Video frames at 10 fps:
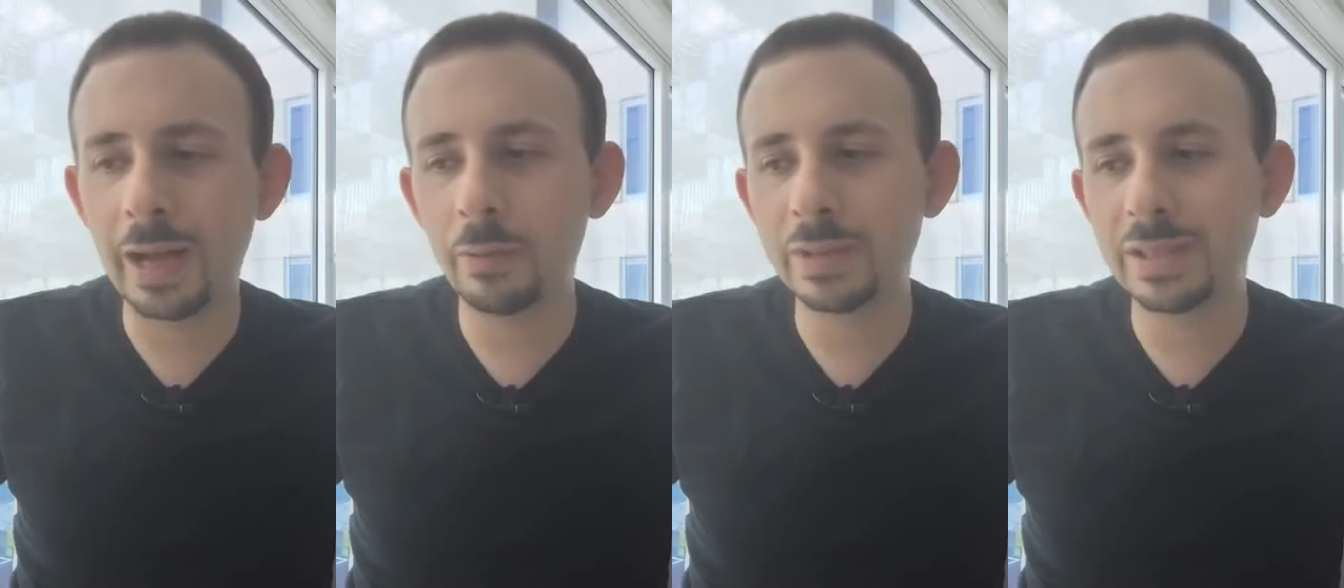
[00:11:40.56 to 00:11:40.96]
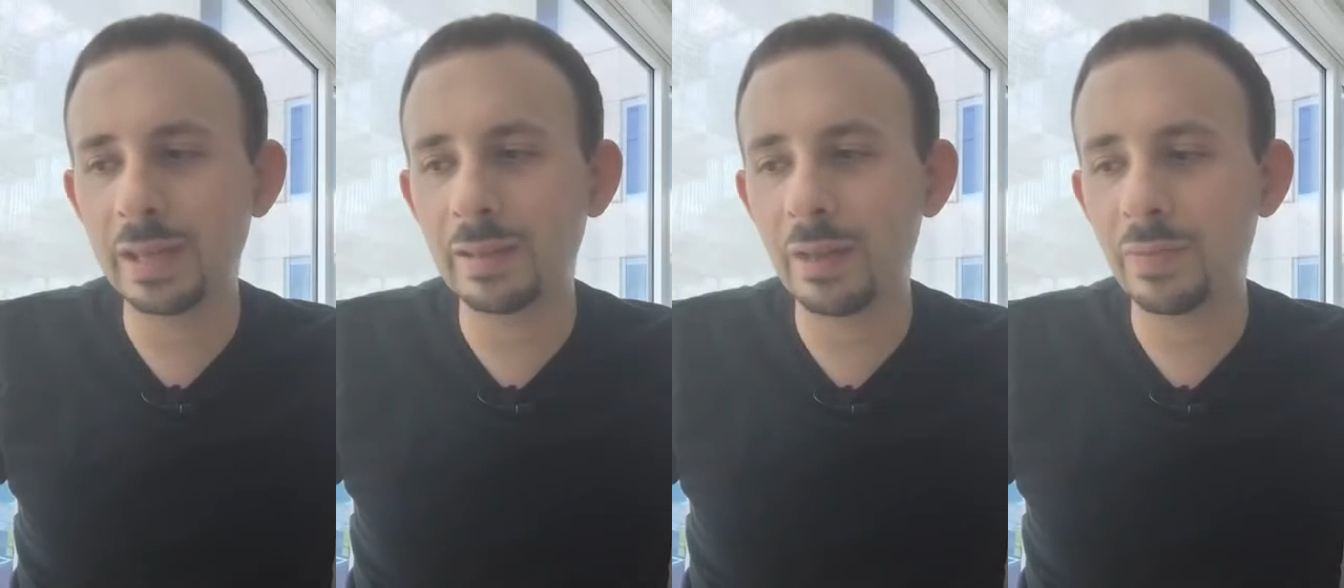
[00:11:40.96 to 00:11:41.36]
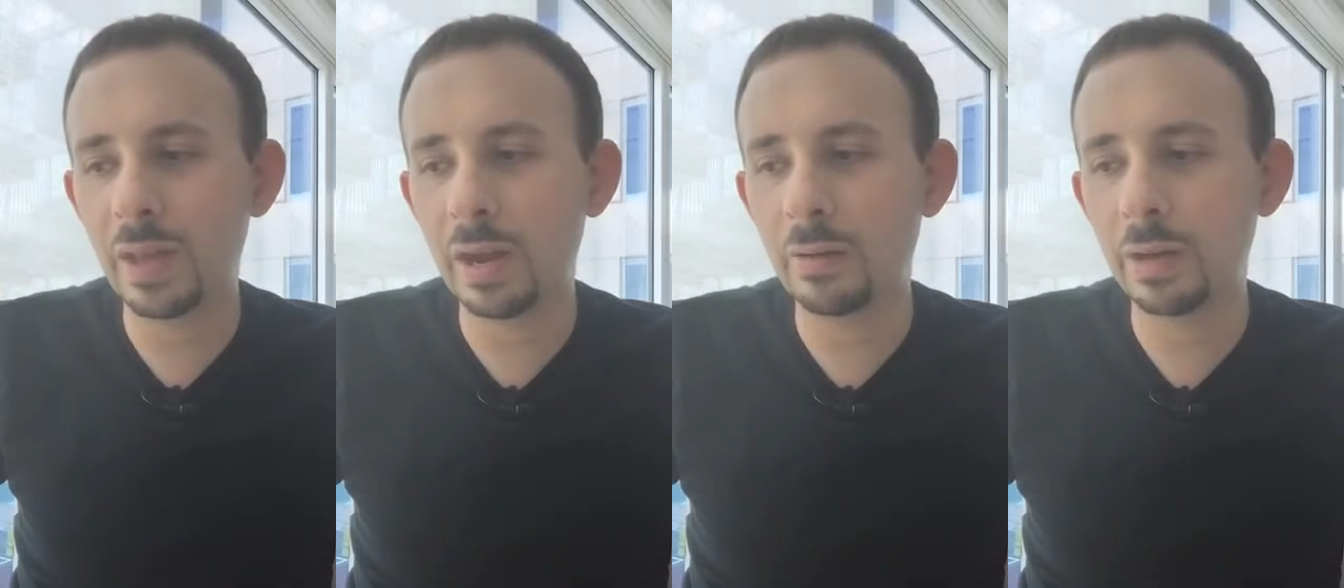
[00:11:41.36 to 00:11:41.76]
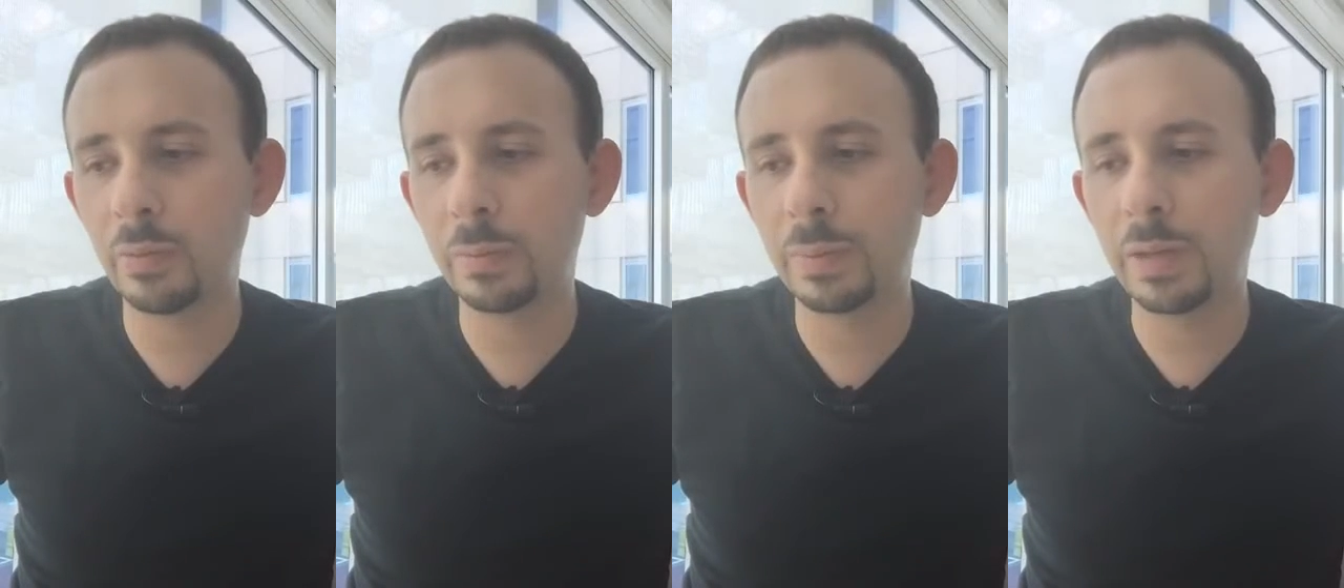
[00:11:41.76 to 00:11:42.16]
I would say that area
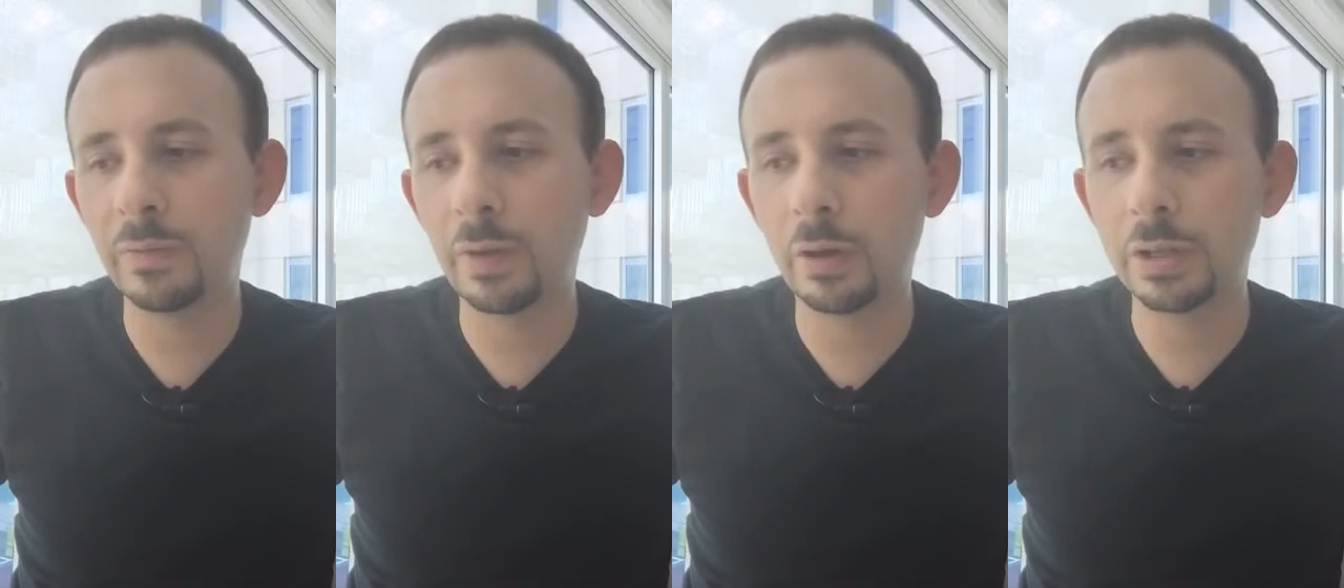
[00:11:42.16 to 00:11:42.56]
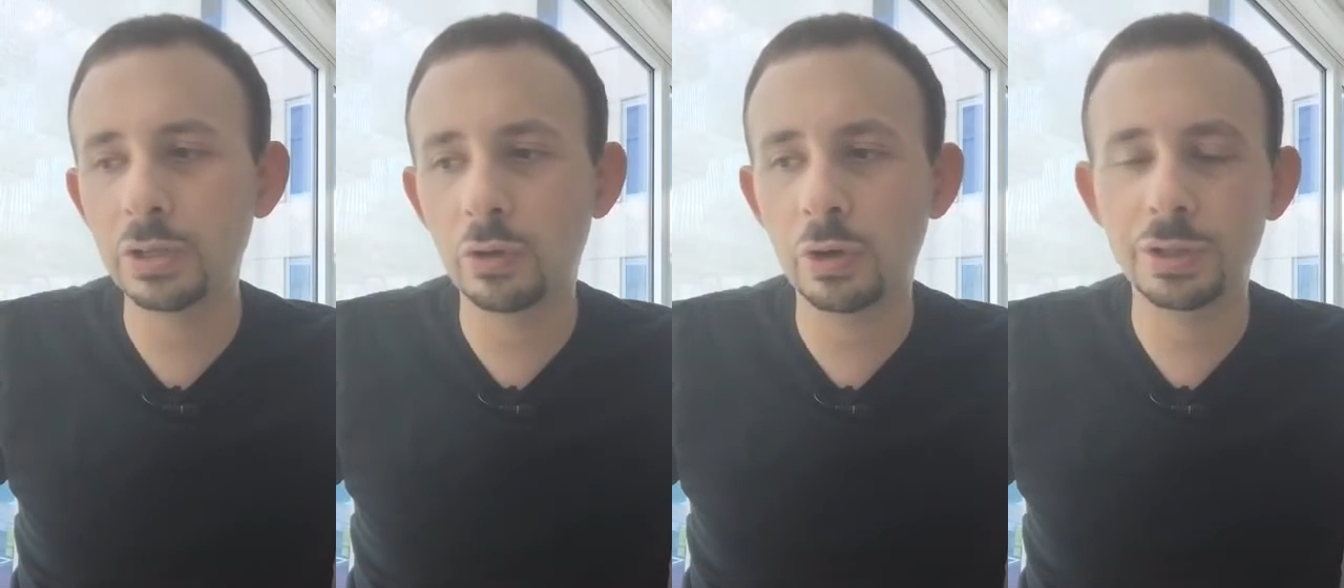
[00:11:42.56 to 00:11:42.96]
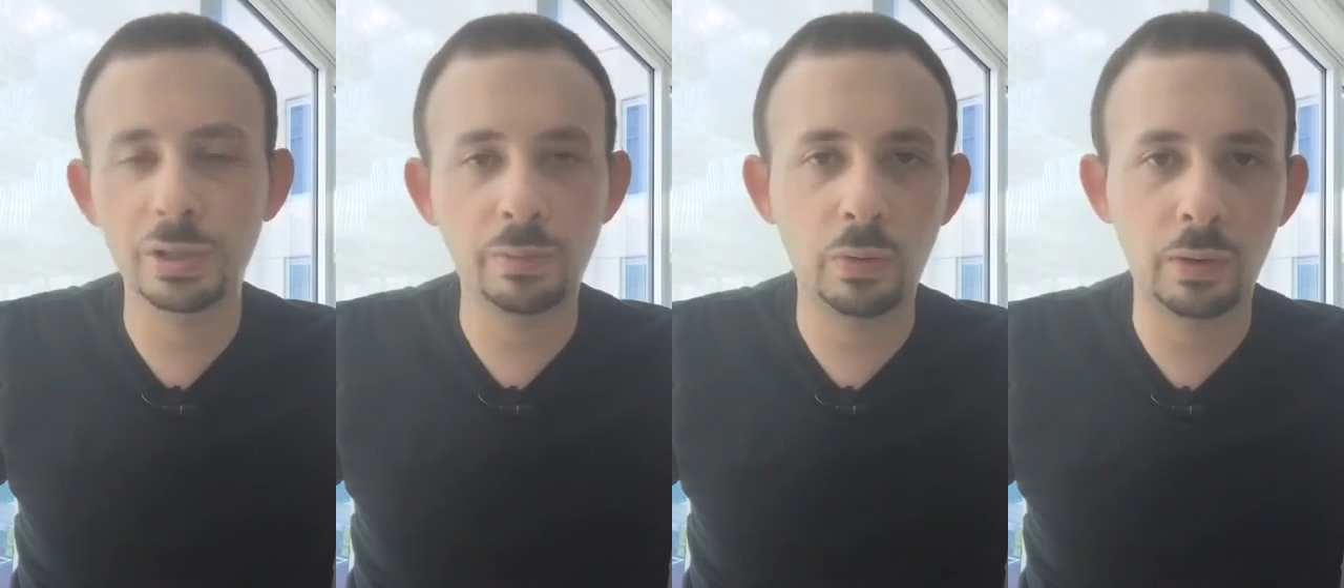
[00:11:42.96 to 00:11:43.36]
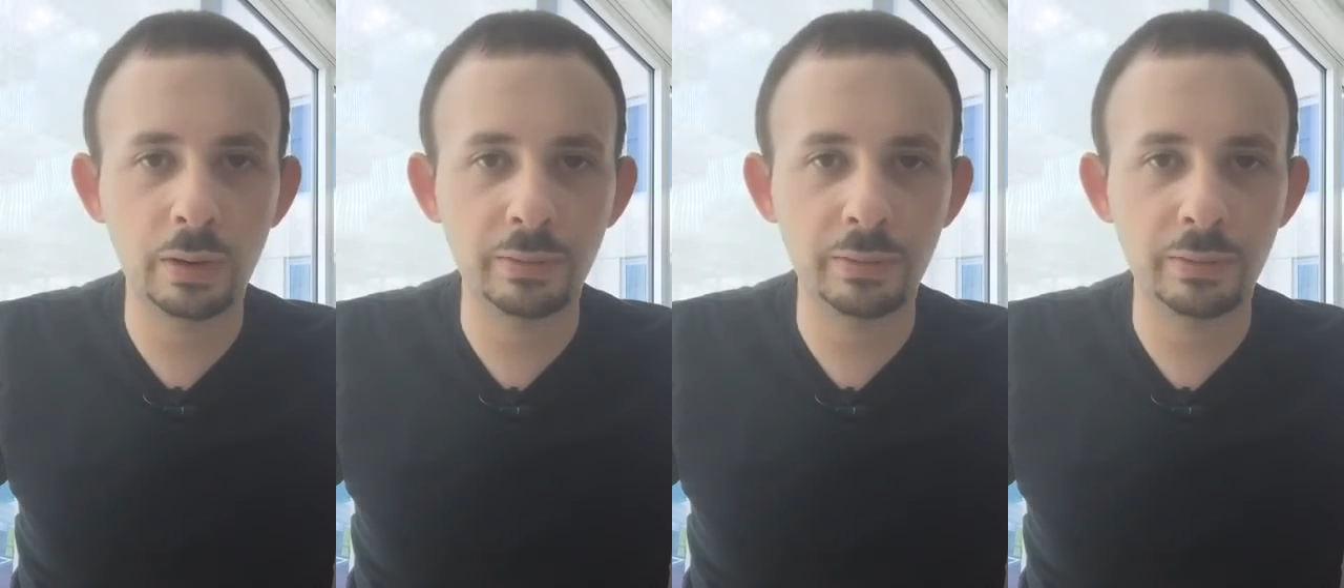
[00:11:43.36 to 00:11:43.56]
would be very strong support,